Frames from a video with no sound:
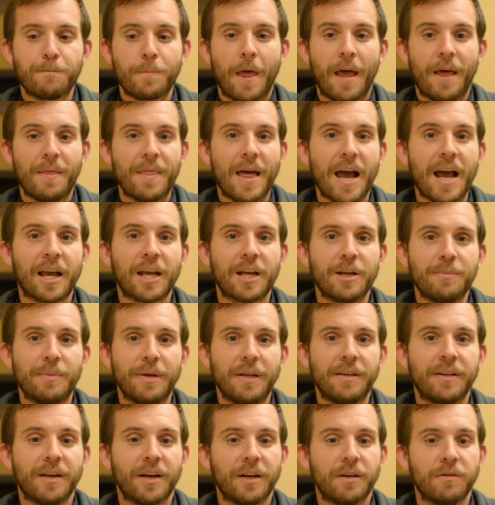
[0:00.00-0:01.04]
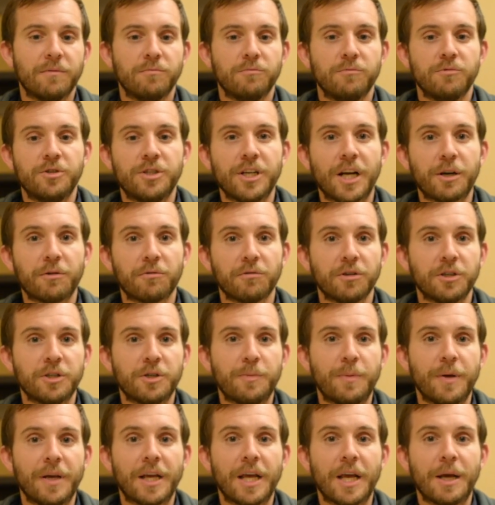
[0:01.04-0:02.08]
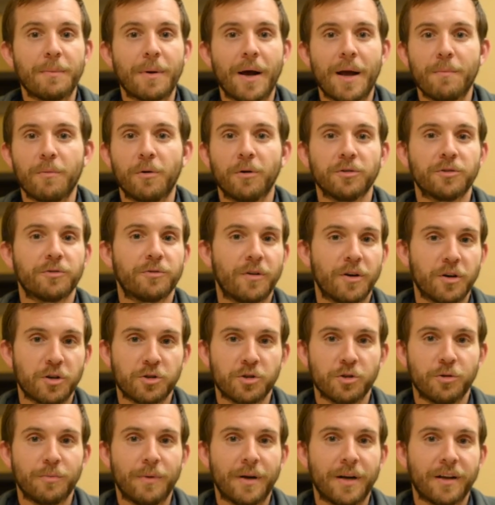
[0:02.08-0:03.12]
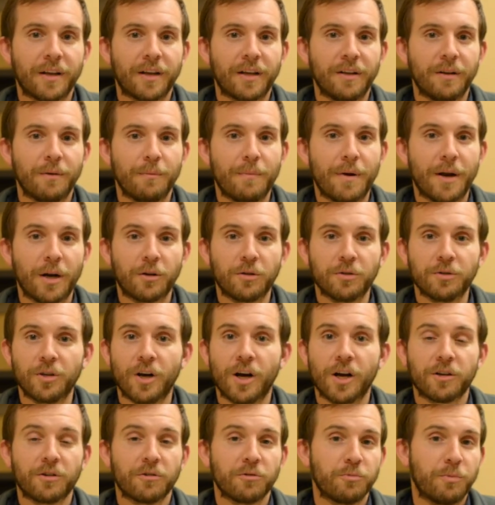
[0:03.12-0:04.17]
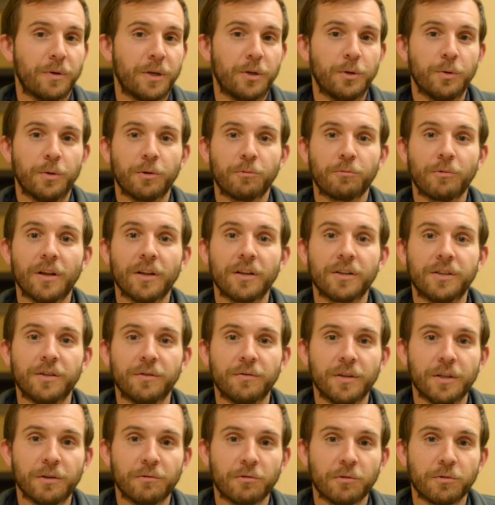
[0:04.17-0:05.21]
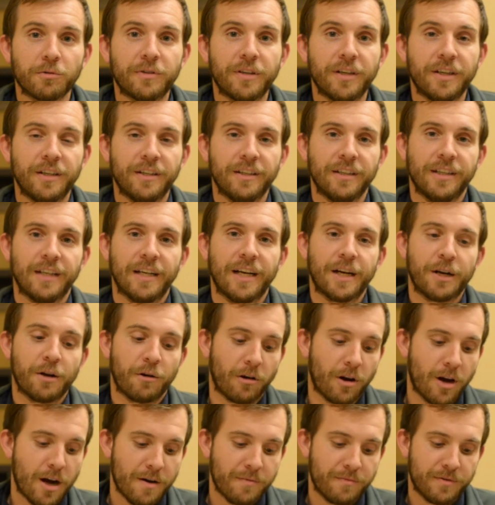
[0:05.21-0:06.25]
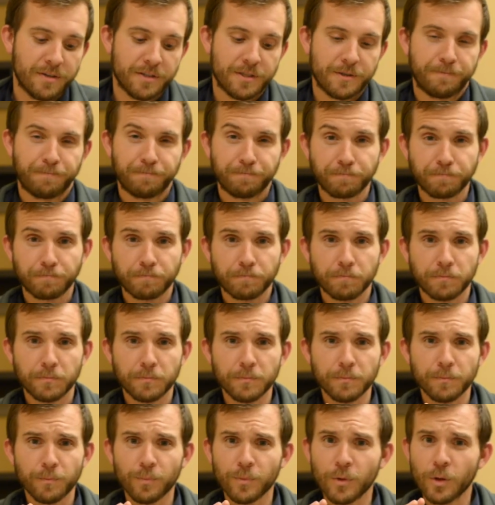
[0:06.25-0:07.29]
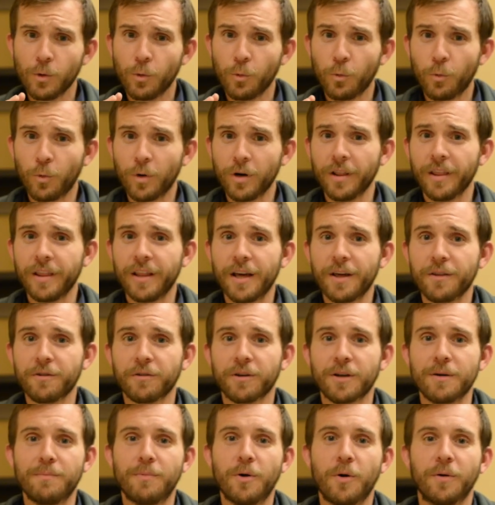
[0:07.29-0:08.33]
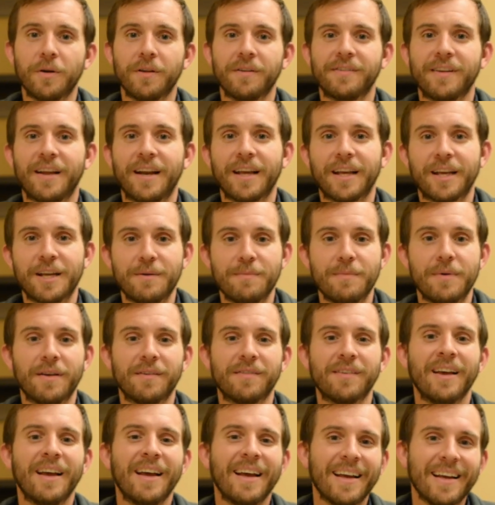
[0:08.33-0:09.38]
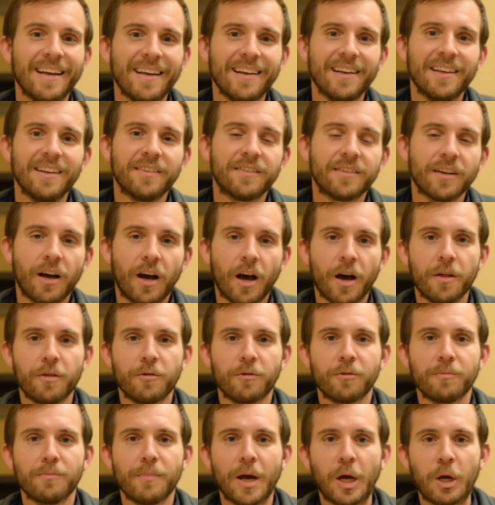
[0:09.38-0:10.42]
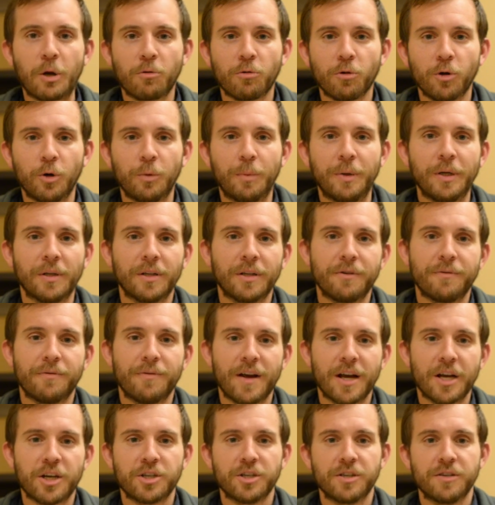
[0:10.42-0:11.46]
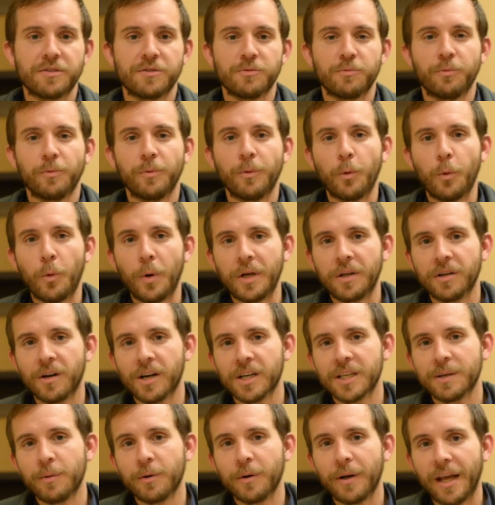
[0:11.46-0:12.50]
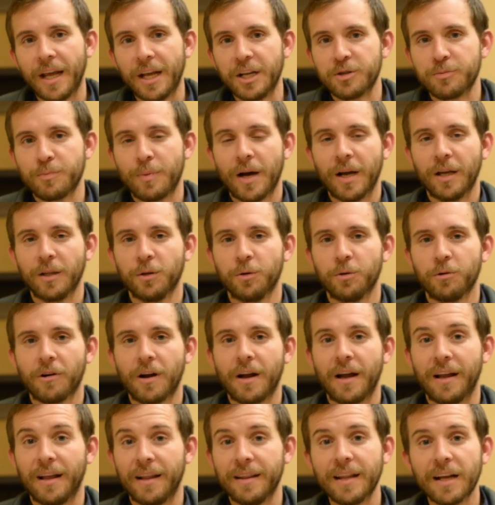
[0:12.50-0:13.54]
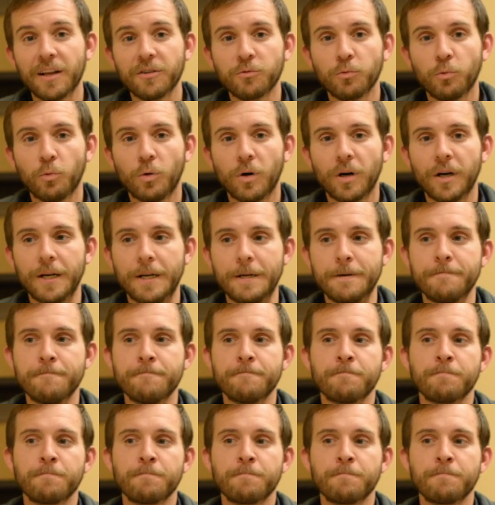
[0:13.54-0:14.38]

And that can be done, generally speaking, by most functional medical doctors. We do it relatively routinely at our office. One of the other components that it can miss is other microbial infections. We talked about H. pylori, and that's one.